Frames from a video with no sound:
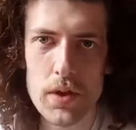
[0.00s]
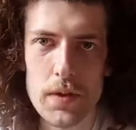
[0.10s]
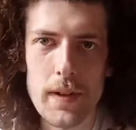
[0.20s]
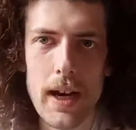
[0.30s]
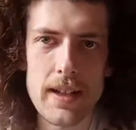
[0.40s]

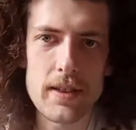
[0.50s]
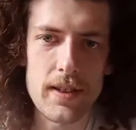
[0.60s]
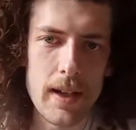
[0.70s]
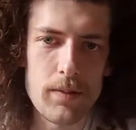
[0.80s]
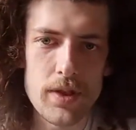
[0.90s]
fast because
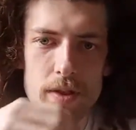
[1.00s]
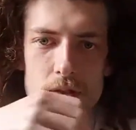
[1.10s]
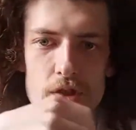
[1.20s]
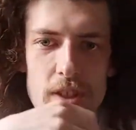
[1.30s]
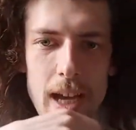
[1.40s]
I'm just
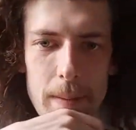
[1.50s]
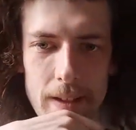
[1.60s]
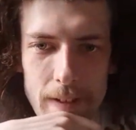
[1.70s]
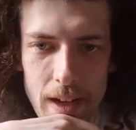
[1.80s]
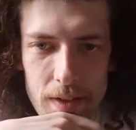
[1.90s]
jamming
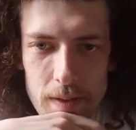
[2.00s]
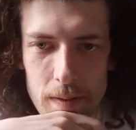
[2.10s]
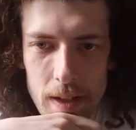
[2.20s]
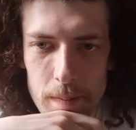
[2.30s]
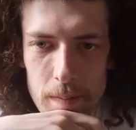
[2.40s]
around and